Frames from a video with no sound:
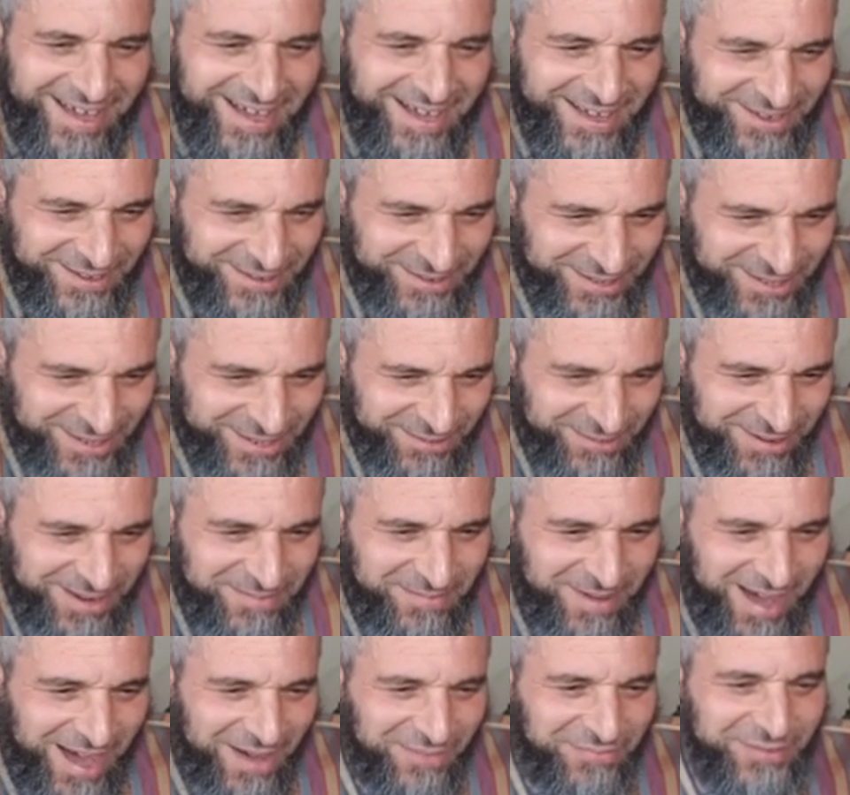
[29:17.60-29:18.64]
You
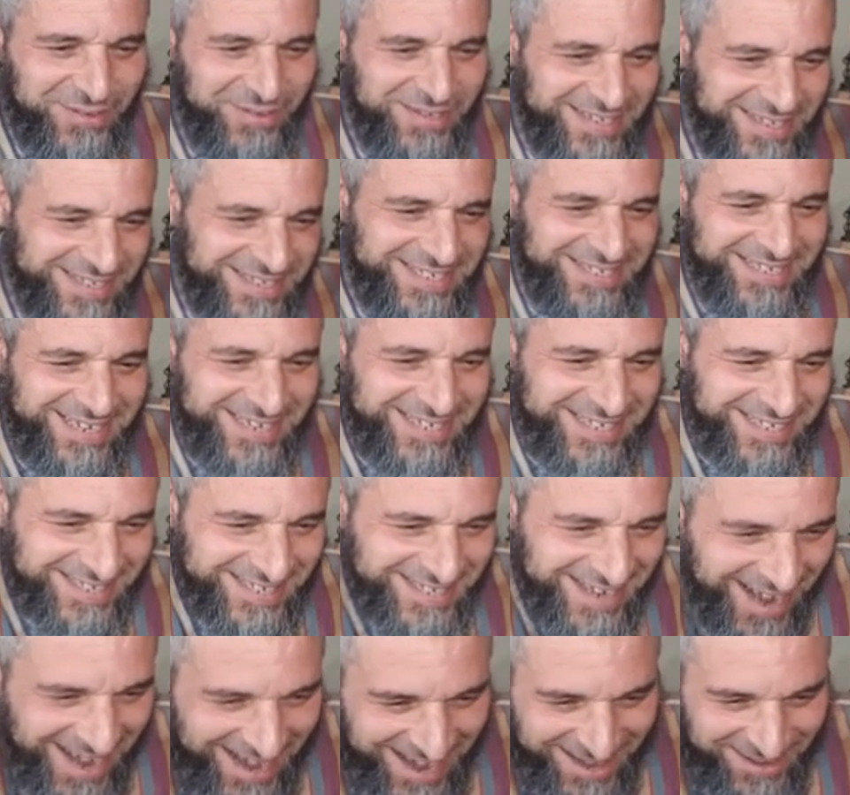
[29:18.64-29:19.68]
scream after the sixth
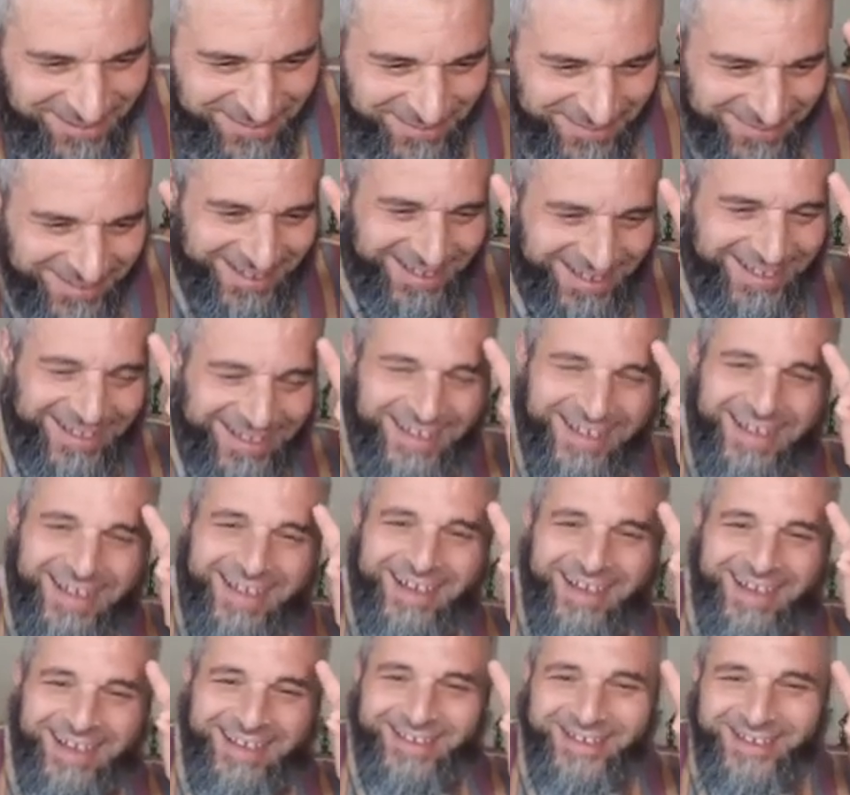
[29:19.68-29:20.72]
time.
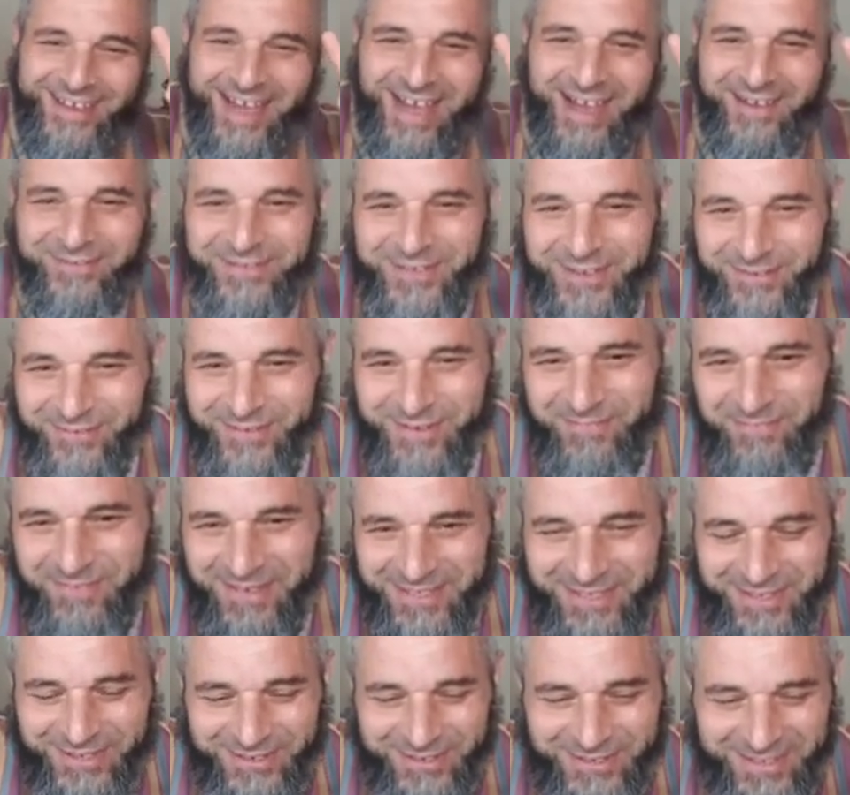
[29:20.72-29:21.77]
You have to
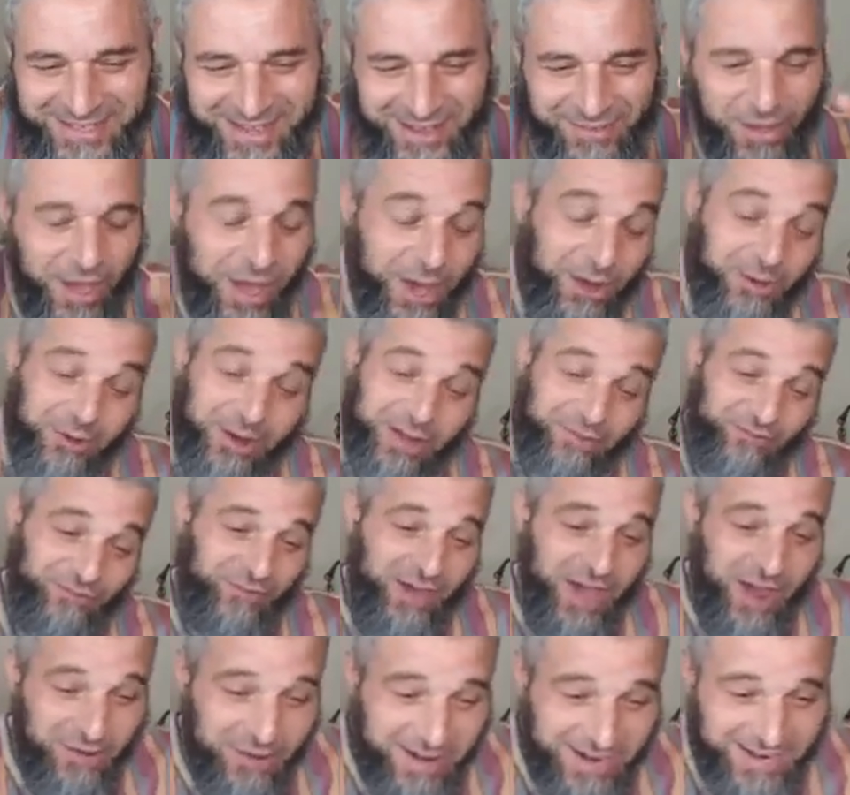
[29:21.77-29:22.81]
repeat yourself. Well,
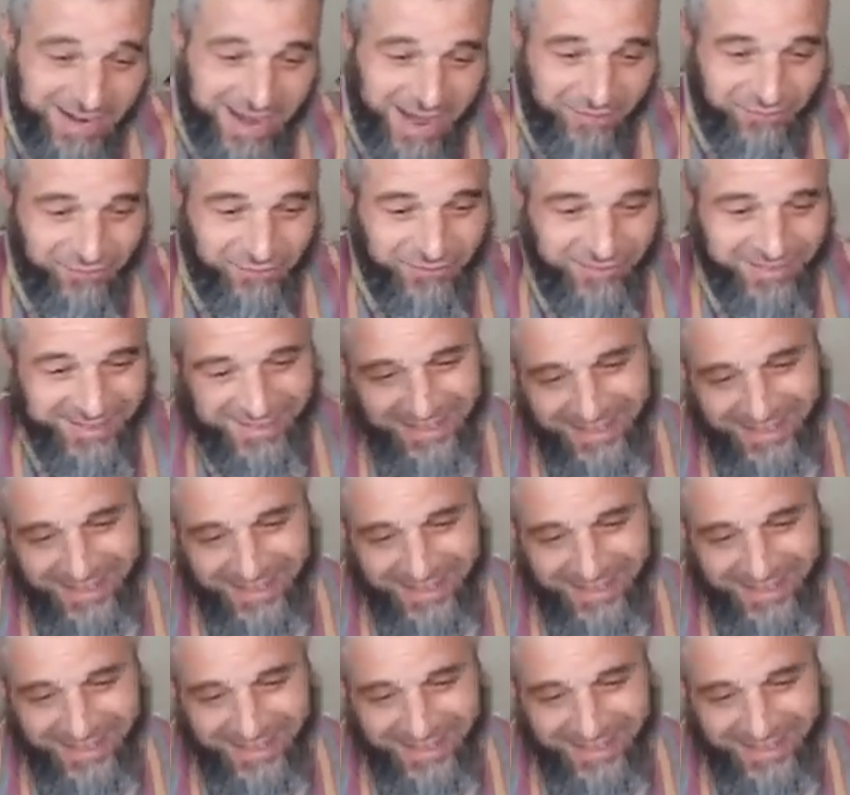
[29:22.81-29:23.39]
fair enough.